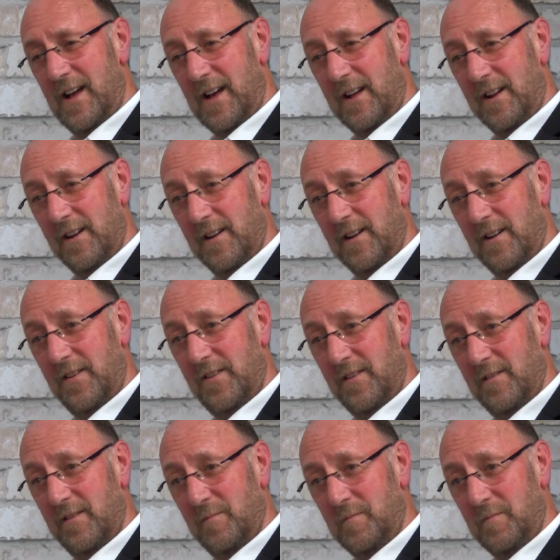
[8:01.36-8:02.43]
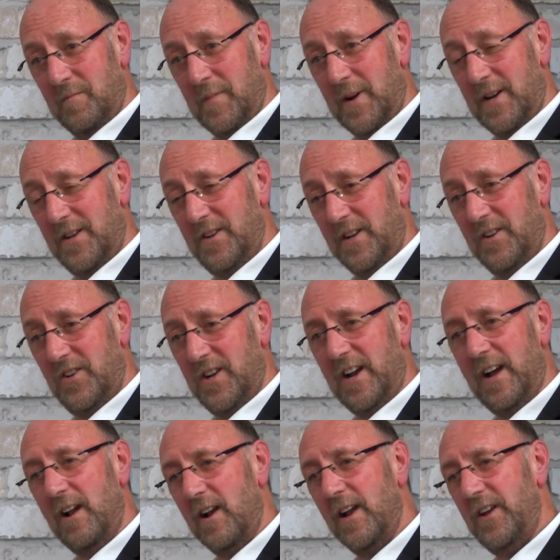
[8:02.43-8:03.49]
And Martin said,
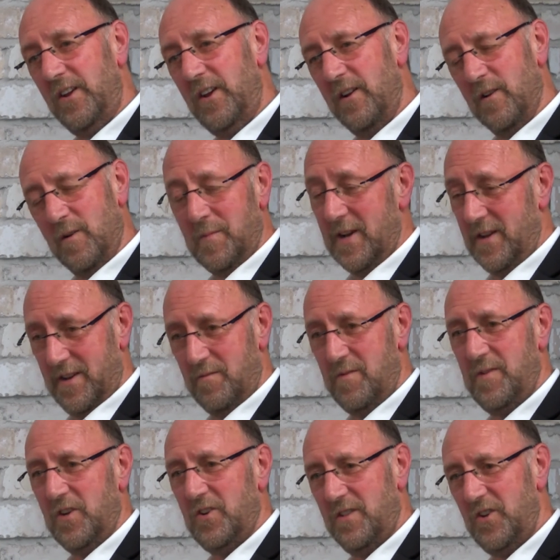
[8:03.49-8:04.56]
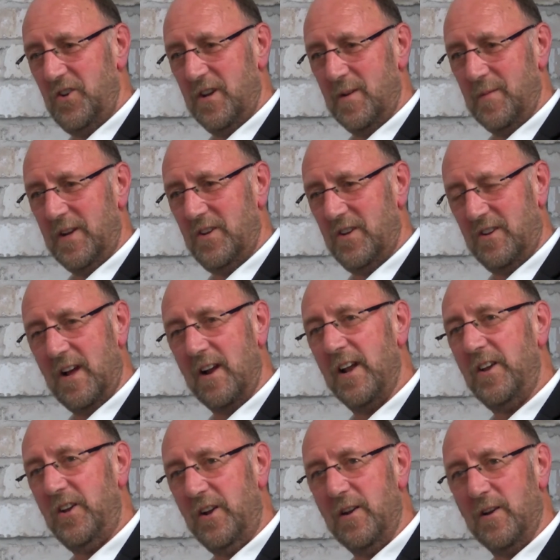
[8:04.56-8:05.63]
I'll let you know, Martin Fish, the chairman, he says, I'll
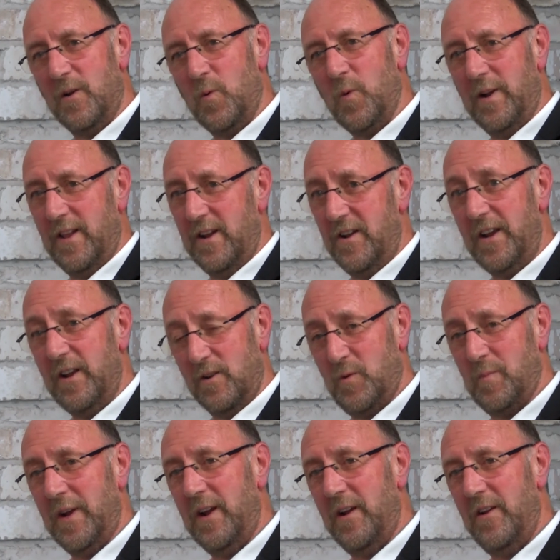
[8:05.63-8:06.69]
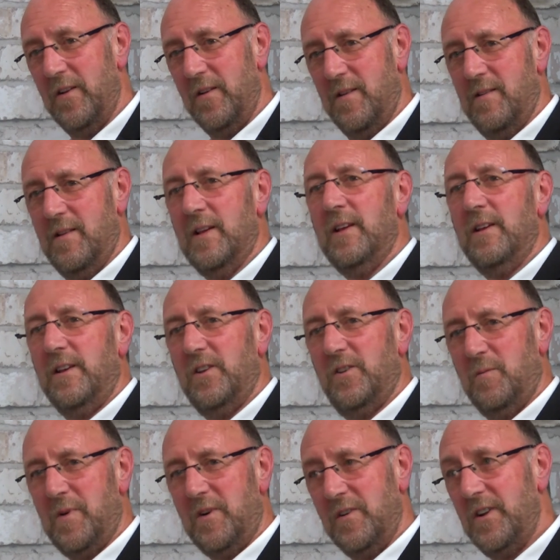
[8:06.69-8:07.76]
let you know when the deal's been done. He
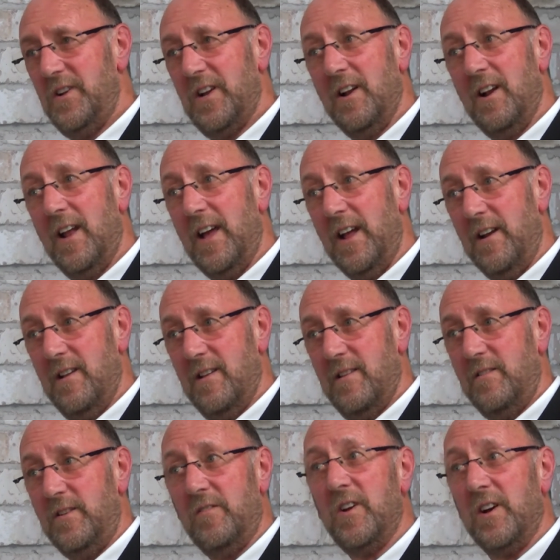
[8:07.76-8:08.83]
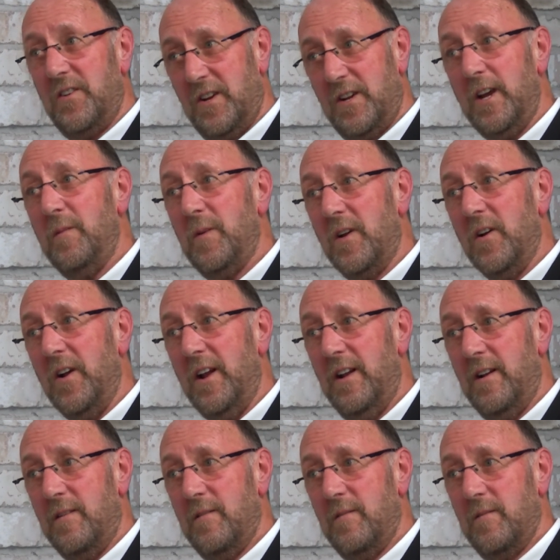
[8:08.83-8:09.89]
said, but until then, you've got to keep going
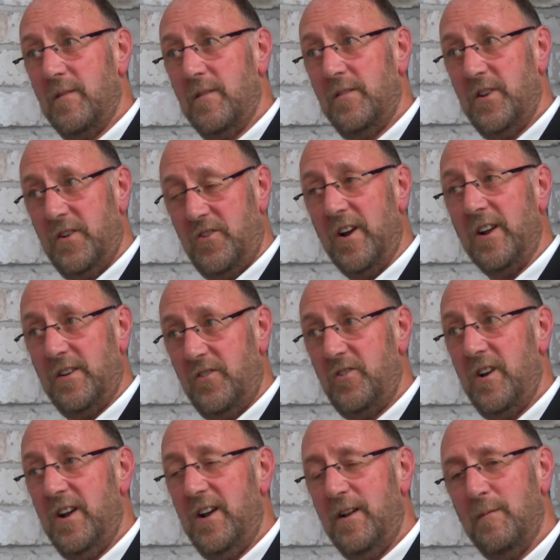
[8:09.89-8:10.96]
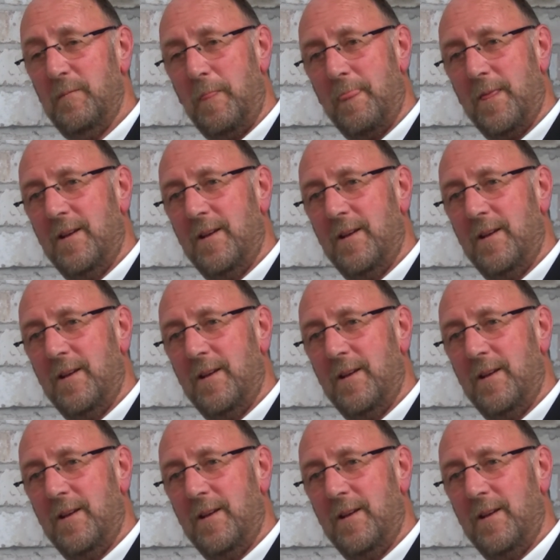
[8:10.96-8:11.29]
in to track training.